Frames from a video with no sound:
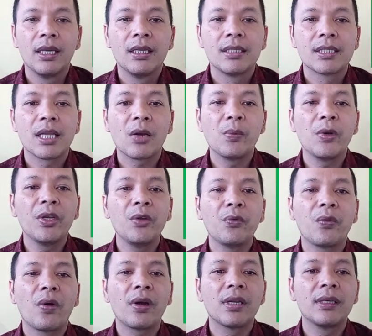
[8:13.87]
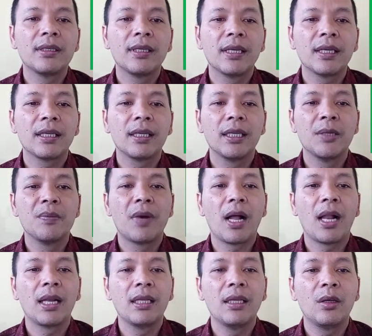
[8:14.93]
Ceremony for the dead in
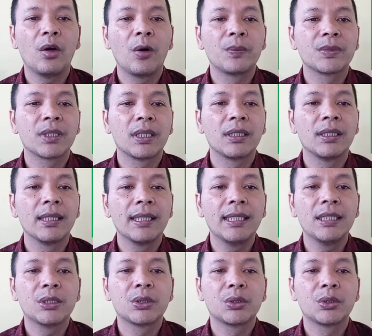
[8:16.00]
Bali often lead